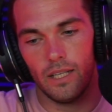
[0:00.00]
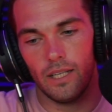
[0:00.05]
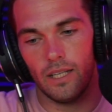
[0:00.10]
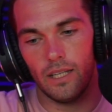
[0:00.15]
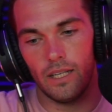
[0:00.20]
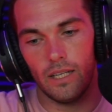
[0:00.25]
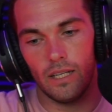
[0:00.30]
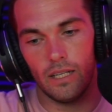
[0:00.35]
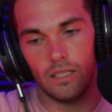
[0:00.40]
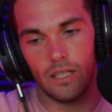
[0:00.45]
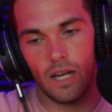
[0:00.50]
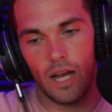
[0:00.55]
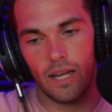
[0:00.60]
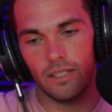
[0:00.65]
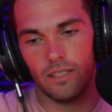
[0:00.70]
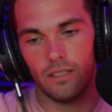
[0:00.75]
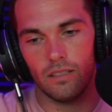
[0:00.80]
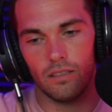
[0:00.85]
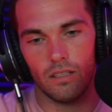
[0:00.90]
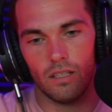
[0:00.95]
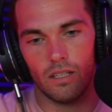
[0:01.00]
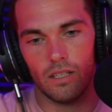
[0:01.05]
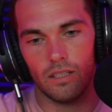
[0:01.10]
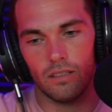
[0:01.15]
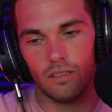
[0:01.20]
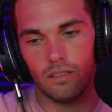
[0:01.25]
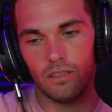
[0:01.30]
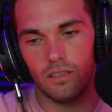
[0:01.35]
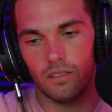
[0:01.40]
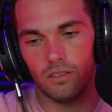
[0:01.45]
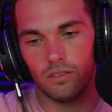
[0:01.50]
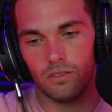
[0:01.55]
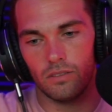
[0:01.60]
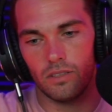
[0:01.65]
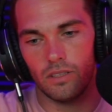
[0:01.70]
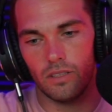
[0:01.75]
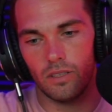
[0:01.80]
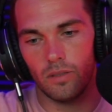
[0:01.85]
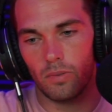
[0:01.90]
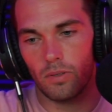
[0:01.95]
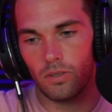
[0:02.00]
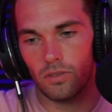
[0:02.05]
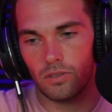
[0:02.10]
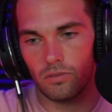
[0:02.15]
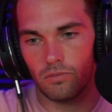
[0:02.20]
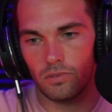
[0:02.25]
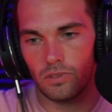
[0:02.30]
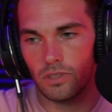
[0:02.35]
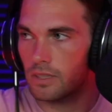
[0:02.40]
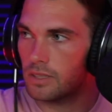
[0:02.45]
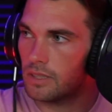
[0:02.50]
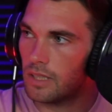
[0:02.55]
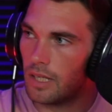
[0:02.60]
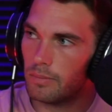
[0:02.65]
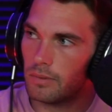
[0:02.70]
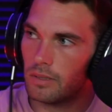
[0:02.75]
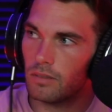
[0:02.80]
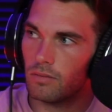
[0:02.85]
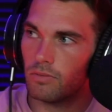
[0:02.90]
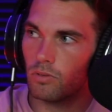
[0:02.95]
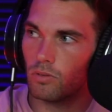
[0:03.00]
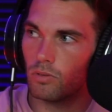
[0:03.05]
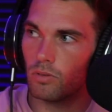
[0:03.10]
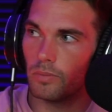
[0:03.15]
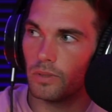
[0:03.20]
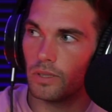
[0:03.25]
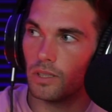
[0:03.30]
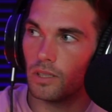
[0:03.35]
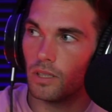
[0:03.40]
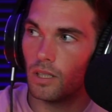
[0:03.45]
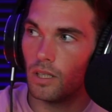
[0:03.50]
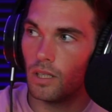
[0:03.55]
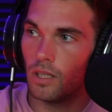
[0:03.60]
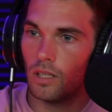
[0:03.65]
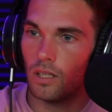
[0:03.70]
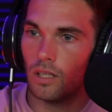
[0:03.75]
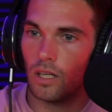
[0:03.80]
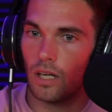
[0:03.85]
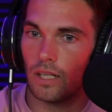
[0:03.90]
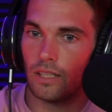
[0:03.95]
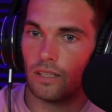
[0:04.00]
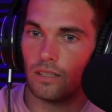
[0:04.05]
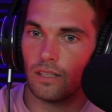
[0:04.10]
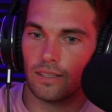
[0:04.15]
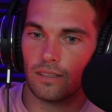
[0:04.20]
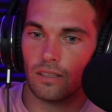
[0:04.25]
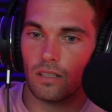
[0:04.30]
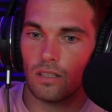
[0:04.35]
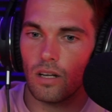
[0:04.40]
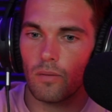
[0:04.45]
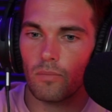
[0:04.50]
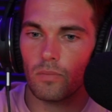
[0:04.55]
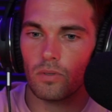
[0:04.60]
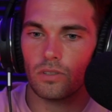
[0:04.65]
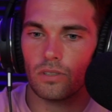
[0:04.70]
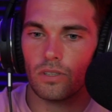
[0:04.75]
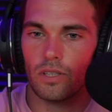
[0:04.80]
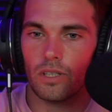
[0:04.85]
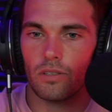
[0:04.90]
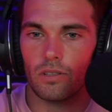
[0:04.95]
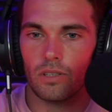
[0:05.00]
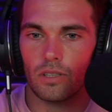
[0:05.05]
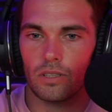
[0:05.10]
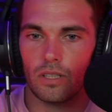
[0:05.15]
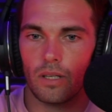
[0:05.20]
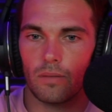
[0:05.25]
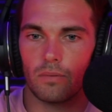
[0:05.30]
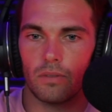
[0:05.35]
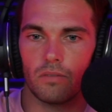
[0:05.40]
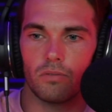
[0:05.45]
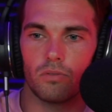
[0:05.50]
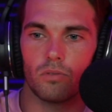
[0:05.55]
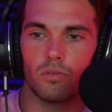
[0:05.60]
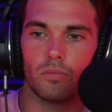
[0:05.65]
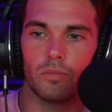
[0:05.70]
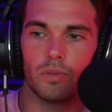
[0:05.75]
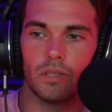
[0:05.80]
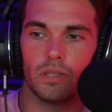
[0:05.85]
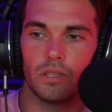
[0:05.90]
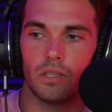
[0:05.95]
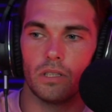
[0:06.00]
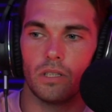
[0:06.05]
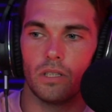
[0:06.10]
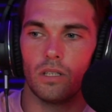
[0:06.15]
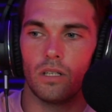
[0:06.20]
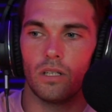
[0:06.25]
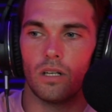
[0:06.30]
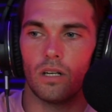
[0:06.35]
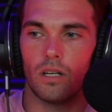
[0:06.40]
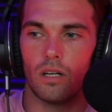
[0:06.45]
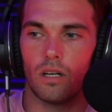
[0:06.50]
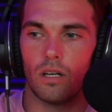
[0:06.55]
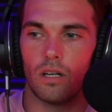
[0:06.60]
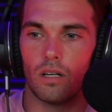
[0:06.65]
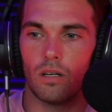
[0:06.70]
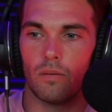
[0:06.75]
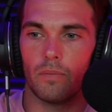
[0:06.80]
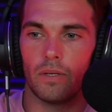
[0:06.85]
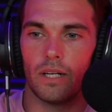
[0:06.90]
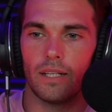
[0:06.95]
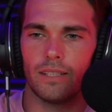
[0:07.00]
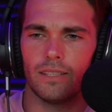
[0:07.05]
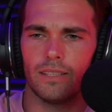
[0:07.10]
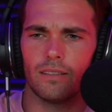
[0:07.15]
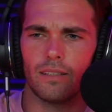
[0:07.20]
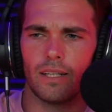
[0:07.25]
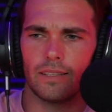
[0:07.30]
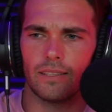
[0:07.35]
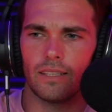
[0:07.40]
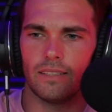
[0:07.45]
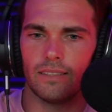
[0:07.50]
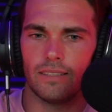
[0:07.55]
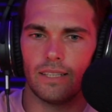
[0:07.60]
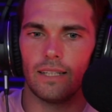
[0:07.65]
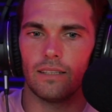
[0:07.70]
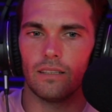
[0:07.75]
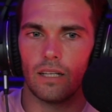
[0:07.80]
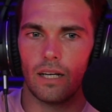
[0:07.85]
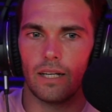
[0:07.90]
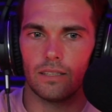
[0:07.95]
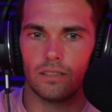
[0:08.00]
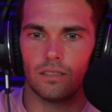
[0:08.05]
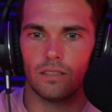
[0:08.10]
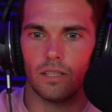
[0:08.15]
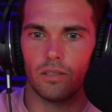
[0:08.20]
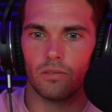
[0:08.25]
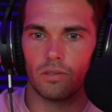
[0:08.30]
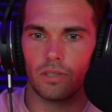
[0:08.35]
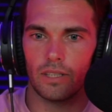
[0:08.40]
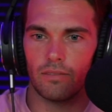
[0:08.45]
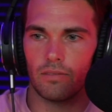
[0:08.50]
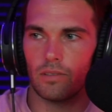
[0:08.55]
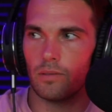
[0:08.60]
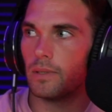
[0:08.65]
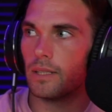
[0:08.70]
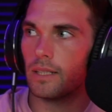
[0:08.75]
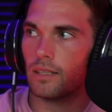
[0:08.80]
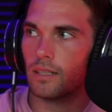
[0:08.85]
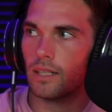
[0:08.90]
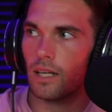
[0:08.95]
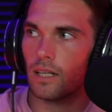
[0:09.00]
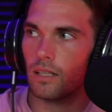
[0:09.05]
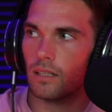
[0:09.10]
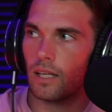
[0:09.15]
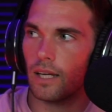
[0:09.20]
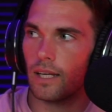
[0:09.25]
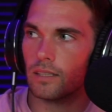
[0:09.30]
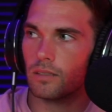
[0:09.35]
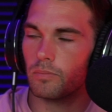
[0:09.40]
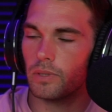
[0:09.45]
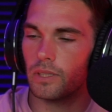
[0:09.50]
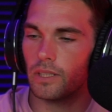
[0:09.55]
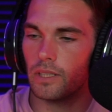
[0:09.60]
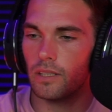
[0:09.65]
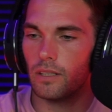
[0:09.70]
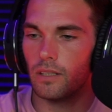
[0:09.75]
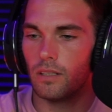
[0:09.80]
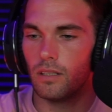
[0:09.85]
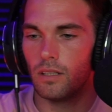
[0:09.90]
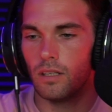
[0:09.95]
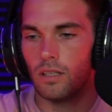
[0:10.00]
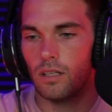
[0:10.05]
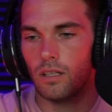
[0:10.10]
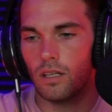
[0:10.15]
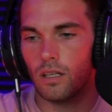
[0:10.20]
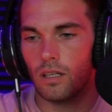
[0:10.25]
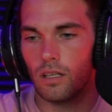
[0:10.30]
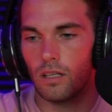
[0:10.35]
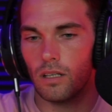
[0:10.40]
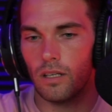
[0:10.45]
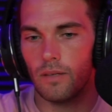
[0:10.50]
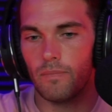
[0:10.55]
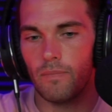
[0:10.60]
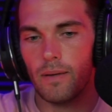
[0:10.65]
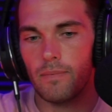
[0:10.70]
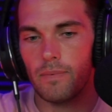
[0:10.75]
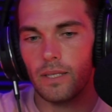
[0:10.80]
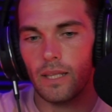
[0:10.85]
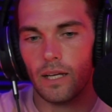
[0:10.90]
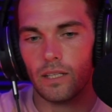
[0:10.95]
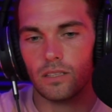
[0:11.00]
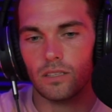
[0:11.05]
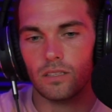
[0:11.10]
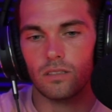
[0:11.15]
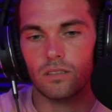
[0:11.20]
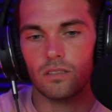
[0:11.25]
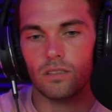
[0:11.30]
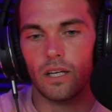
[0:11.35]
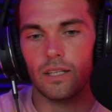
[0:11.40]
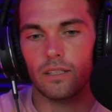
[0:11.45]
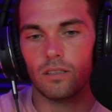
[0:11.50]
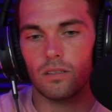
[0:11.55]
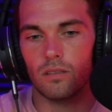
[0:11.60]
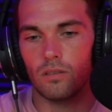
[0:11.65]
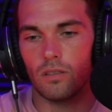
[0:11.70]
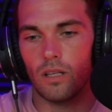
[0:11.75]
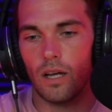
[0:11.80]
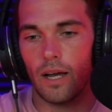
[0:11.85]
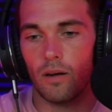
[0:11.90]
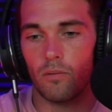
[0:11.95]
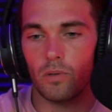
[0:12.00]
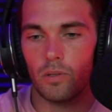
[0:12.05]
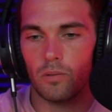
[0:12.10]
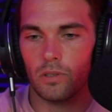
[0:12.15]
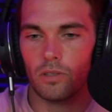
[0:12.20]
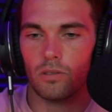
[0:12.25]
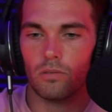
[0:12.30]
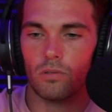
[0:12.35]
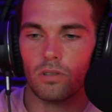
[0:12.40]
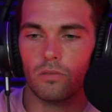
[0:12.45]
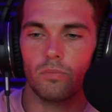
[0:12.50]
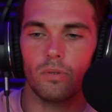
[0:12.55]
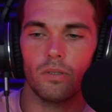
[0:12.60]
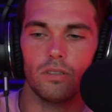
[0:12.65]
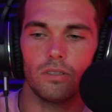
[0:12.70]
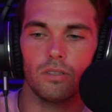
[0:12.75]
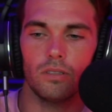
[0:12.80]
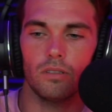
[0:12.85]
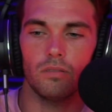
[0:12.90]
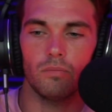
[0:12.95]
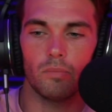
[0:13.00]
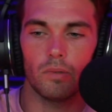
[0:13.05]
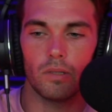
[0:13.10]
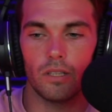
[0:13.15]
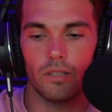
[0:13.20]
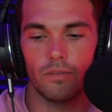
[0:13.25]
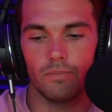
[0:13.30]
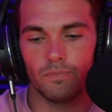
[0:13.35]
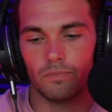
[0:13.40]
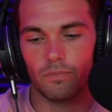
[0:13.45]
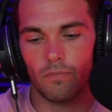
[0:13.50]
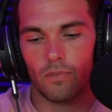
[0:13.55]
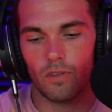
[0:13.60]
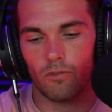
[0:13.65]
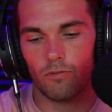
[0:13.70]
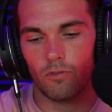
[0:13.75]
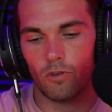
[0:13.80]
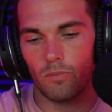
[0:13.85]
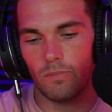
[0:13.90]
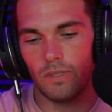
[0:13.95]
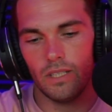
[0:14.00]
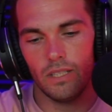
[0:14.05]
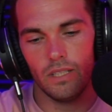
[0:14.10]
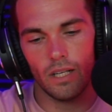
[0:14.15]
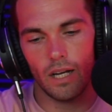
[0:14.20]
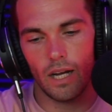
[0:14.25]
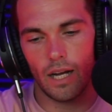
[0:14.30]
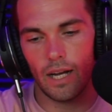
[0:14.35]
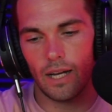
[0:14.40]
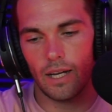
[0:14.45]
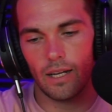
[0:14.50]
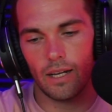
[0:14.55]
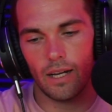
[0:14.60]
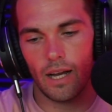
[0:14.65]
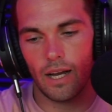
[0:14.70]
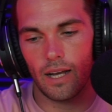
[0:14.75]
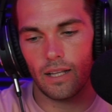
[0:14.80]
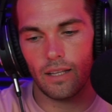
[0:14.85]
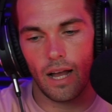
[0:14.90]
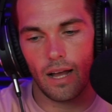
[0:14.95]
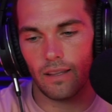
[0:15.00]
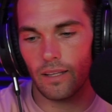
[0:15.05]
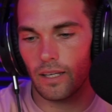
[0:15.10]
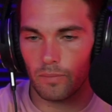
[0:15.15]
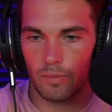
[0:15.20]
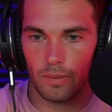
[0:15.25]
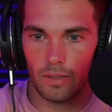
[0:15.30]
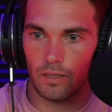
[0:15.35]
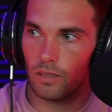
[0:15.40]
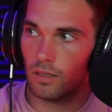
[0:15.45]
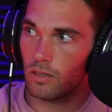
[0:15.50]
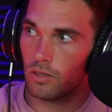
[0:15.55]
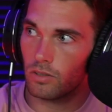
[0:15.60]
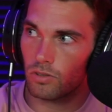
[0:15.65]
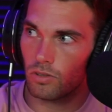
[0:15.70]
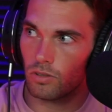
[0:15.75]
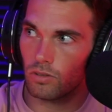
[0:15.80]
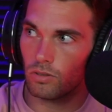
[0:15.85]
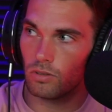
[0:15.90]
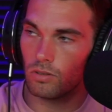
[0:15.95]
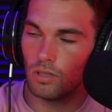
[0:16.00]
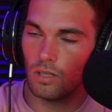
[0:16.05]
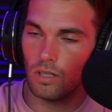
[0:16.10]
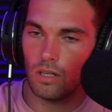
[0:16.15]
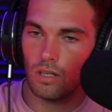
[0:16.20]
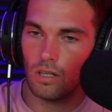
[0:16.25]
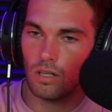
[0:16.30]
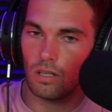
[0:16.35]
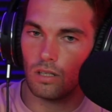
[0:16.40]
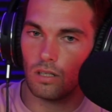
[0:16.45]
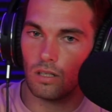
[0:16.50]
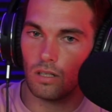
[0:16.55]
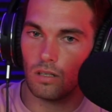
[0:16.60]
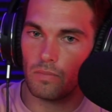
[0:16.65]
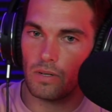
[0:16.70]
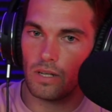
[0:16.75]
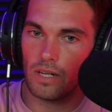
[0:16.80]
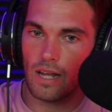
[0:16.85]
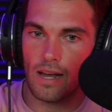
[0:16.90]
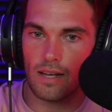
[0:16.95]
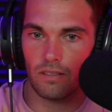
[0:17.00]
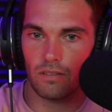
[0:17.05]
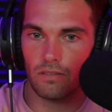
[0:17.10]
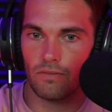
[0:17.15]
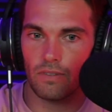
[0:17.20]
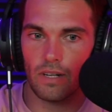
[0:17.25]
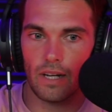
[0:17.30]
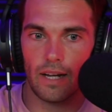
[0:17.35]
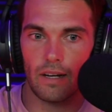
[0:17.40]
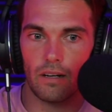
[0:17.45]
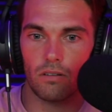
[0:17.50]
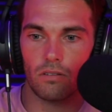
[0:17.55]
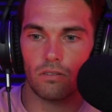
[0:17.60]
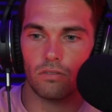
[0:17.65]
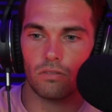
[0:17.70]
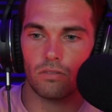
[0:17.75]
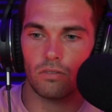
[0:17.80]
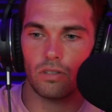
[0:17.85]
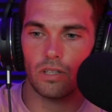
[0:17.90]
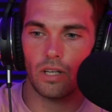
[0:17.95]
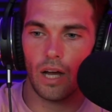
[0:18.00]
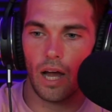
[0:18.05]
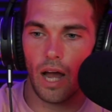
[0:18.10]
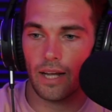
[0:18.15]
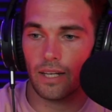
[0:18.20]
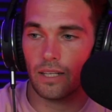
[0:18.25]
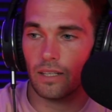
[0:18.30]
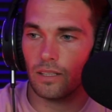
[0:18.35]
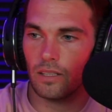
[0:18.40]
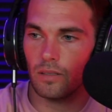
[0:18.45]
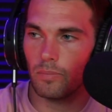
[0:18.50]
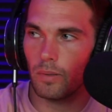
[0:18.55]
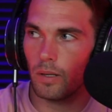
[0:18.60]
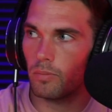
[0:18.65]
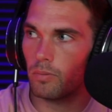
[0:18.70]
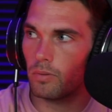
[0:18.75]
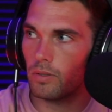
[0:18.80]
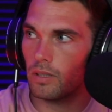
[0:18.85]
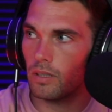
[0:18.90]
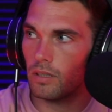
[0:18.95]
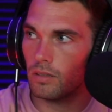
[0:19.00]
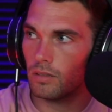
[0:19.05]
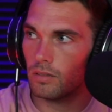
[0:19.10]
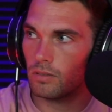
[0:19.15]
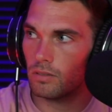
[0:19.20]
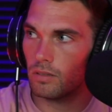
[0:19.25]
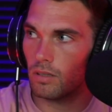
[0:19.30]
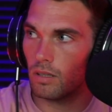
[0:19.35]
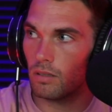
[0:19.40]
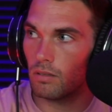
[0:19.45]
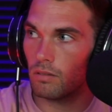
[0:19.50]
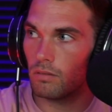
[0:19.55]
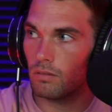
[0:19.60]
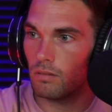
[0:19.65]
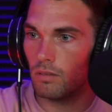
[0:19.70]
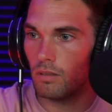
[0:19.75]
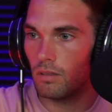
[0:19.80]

And I didn't like the deals that the person was accepting for me. I didn't like the numbers that they were accepting for me. And I didn't like the deadlines that they were giving me kind of last minute. And maybe that's just like I went with the wrong person. But for me, I like being in control. And as of now, I can keep up with it. So